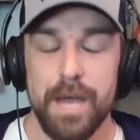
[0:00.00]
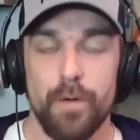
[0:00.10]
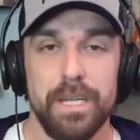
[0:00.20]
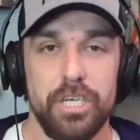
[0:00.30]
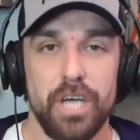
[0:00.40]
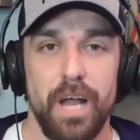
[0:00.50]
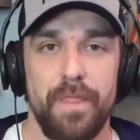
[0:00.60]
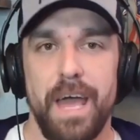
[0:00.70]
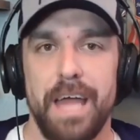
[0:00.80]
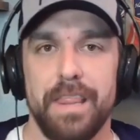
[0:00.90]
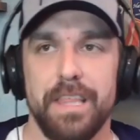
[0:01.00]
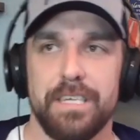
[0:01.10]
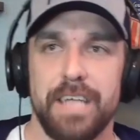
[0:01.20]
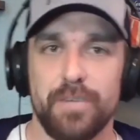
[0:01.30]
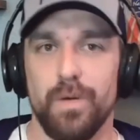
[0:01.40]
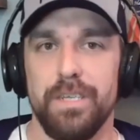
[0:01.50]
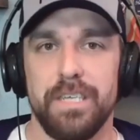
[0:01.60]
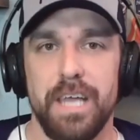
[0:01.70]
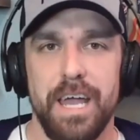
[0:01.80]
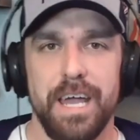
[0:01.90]
We'd shot that this last
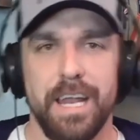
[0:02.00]
Wednesday,